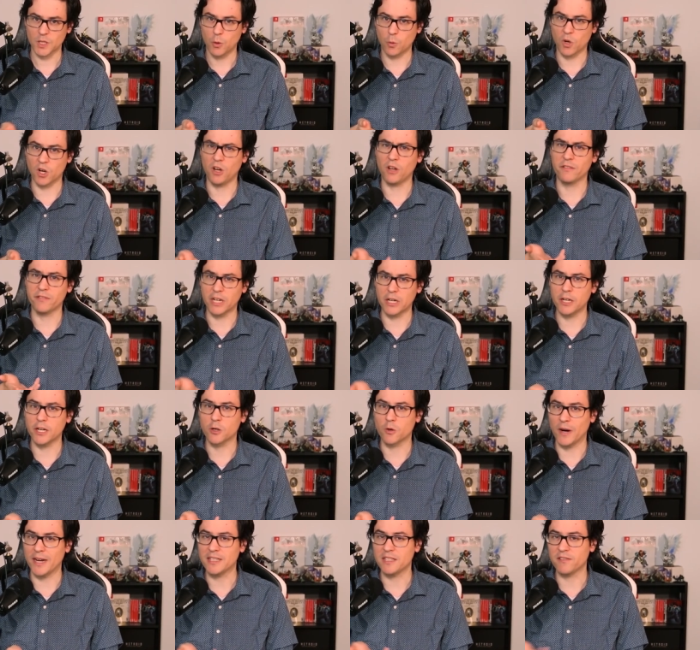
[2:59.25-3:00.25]
were all very
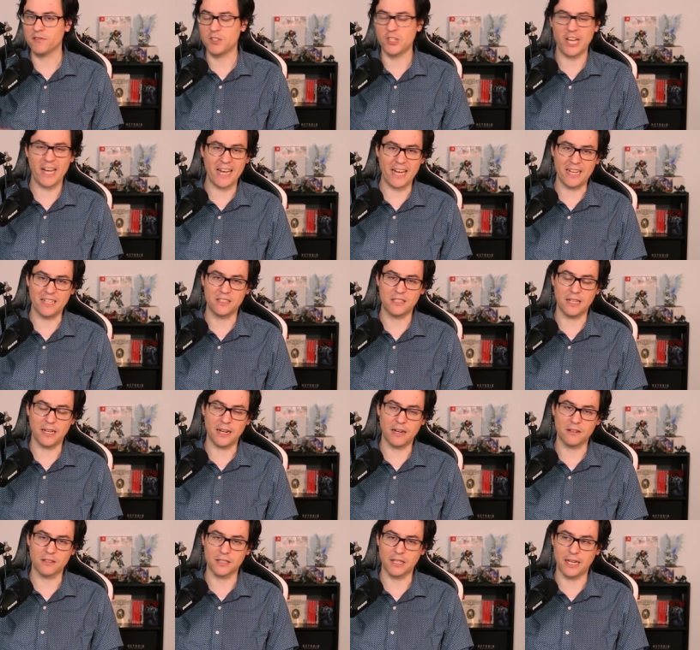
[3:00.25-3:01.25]
aggressive chads.
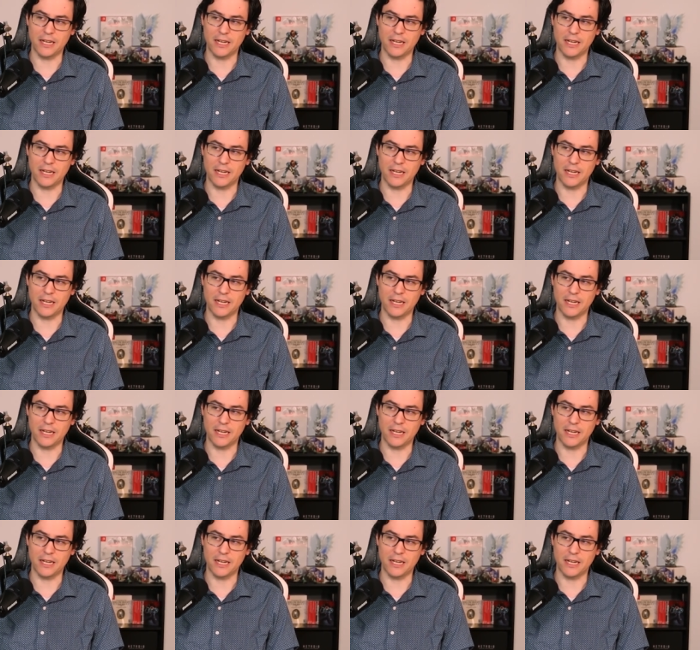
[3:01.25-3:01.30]
And I was